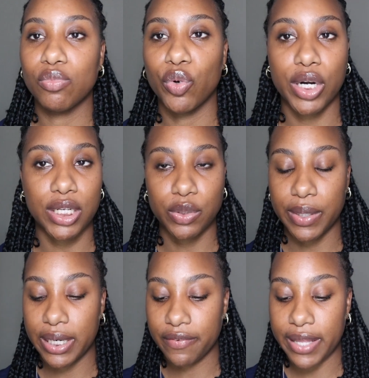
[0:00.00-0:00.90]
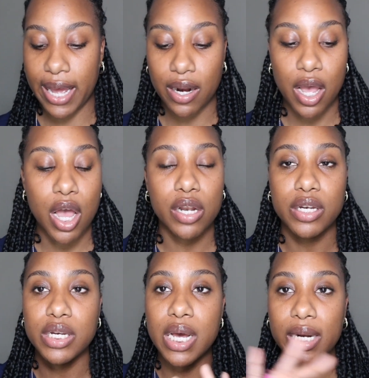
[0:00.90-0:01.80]
We're not doing any of that.
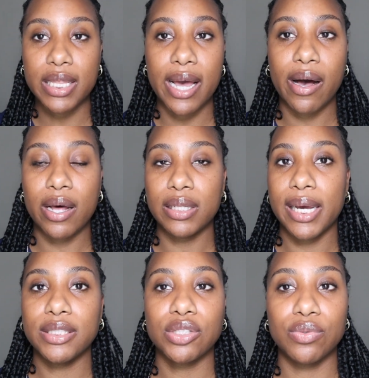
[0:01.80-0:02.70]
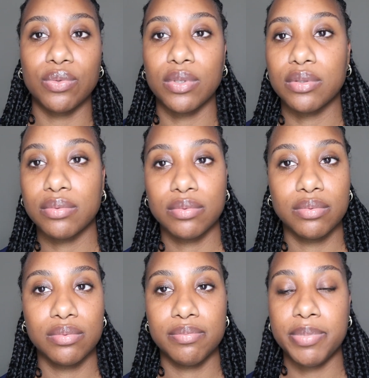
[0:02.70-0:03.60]
None of that online school
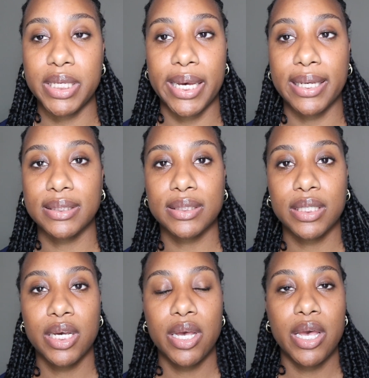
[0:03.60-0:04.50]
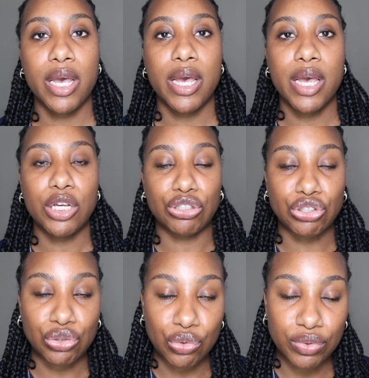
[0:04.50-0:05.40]
BS. Your
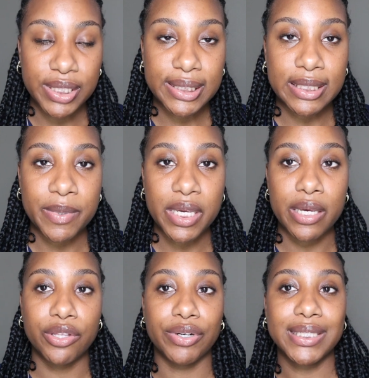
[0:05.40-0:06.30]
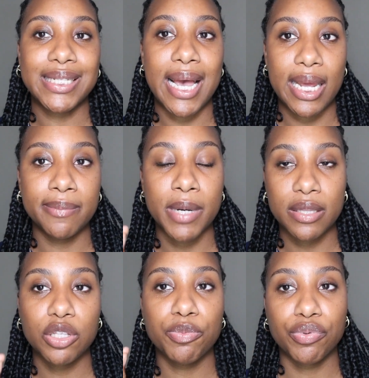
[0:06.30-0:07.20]
school needs to be either a 10
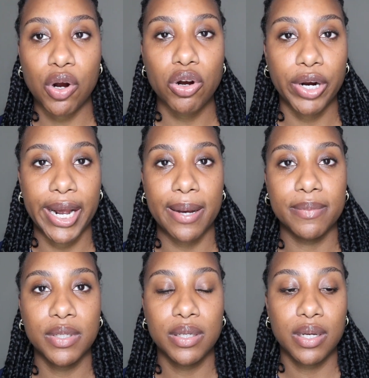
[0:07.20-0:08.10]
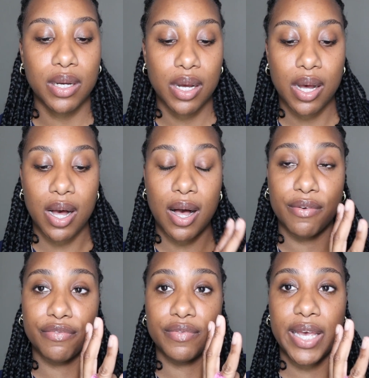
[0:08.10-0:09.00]
month program
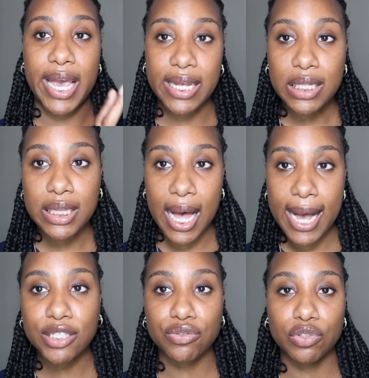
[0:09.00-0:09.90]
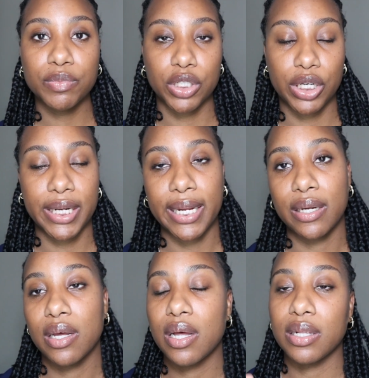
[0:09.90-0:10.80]
of in classroom
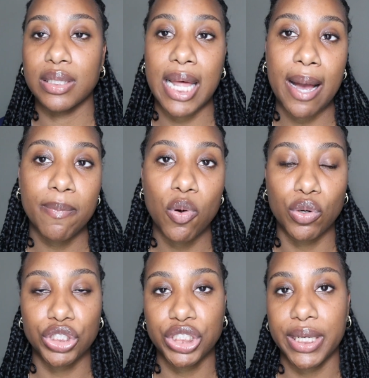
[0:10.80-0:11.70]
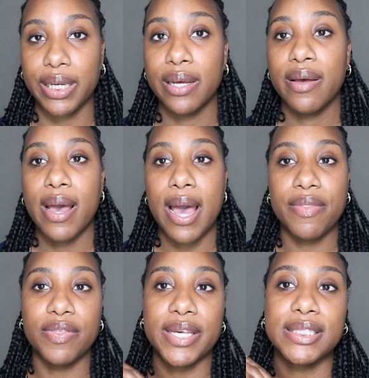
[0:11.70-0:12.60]
learning, lab portion,
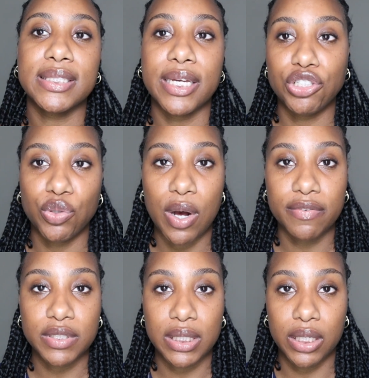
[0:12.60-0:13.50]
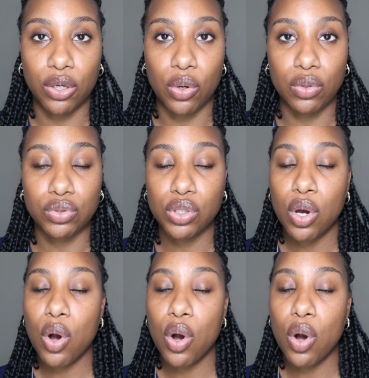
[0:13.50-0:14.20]
and then they send you off to clinicals.